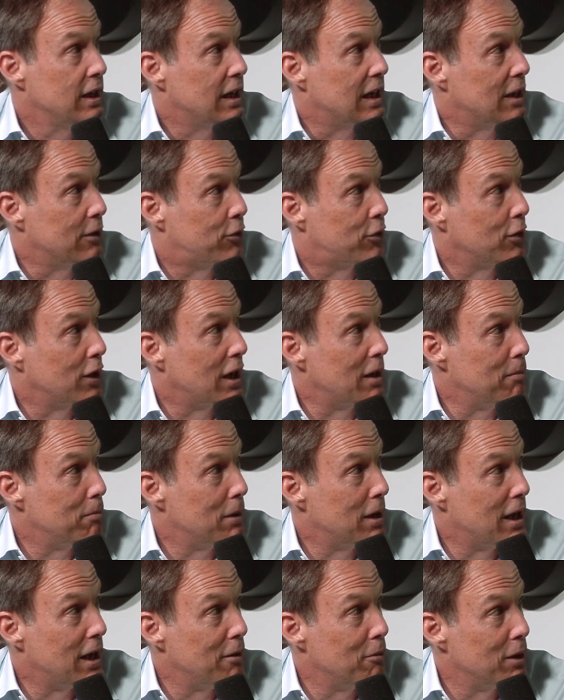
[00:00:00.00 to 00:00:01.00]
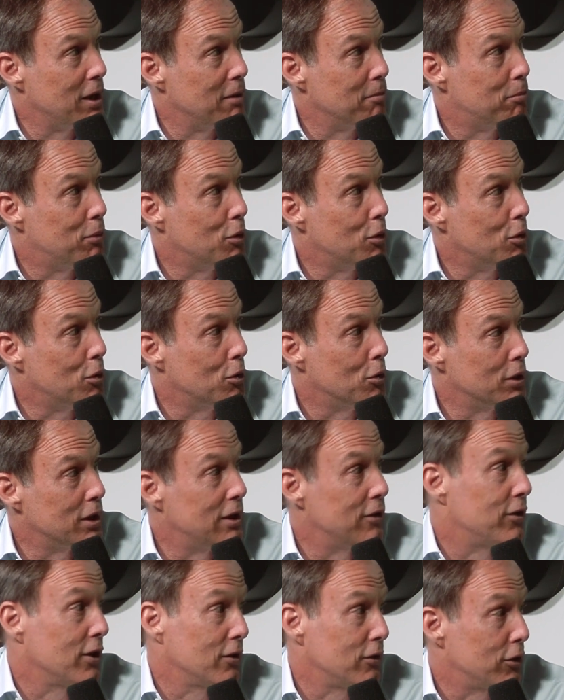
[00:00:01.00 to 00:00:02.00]
And so I I went and pulled, and
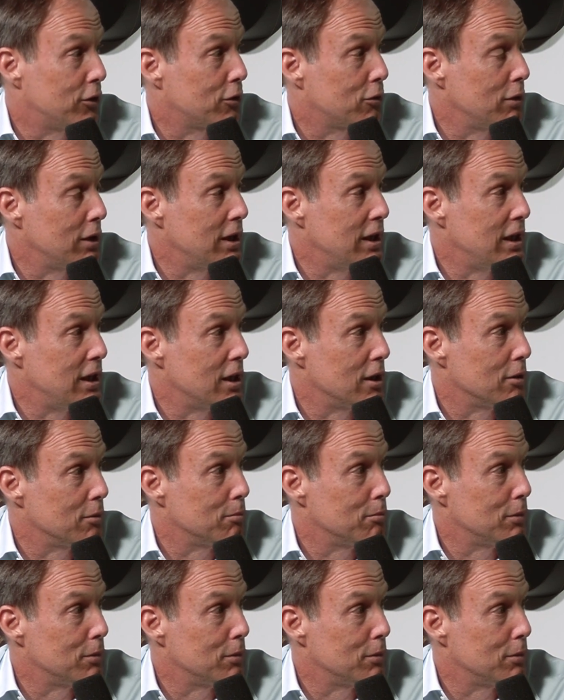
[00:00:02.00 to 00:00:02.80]
it's on the screen here.